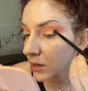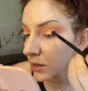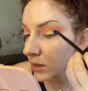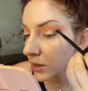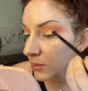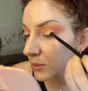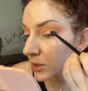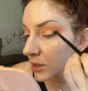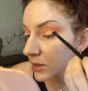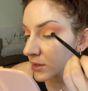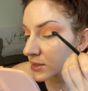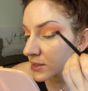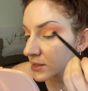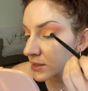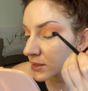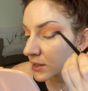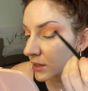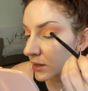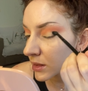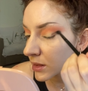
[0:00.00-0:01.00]
I'm gonna
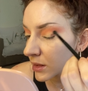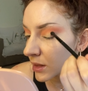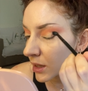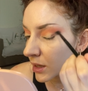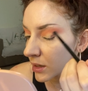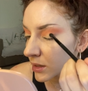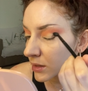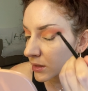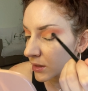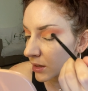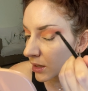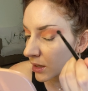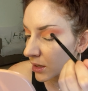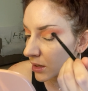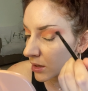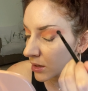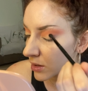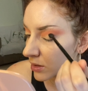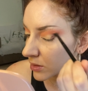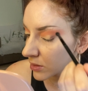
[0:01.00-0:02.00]
set that
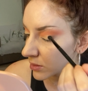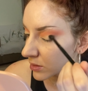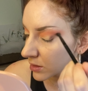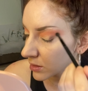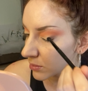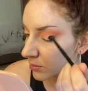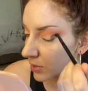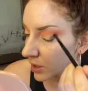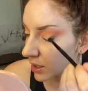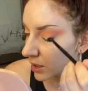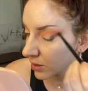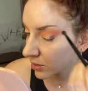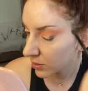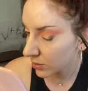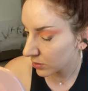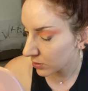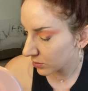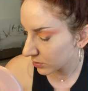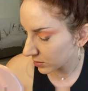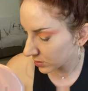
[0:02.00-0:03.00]
down in my outer
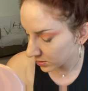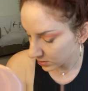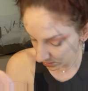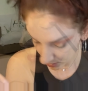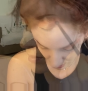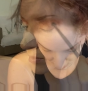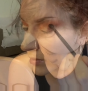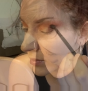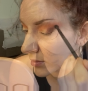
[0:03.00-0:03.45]
corner